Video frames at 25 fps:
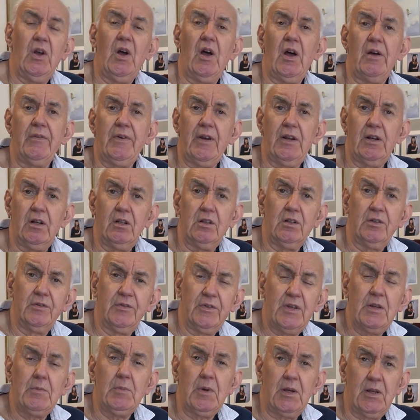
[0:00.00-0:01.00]
I've had a lot of
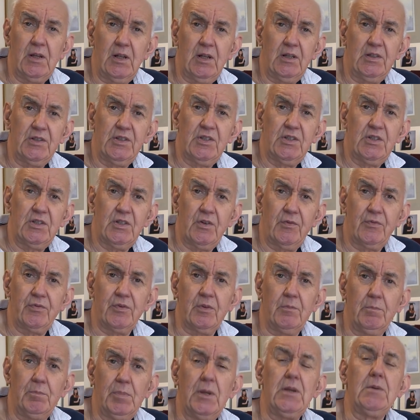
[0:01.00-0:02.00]
emails
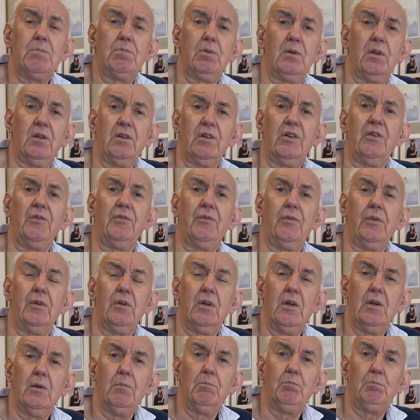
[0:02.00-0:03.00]
from people that have
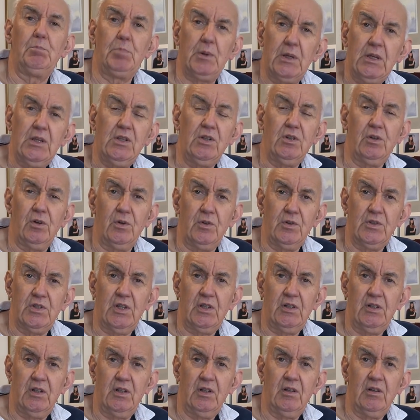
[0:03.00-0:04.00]
been
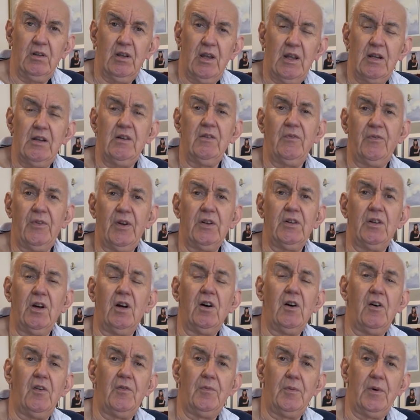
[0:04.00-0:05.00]
using end-fed
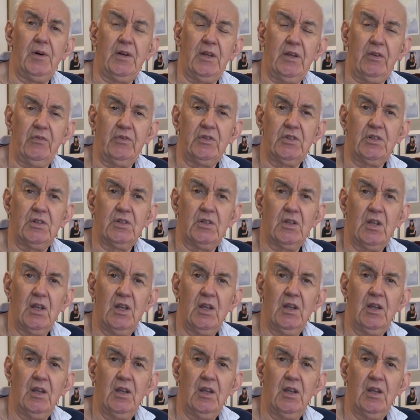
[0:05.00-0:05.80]
half-waves,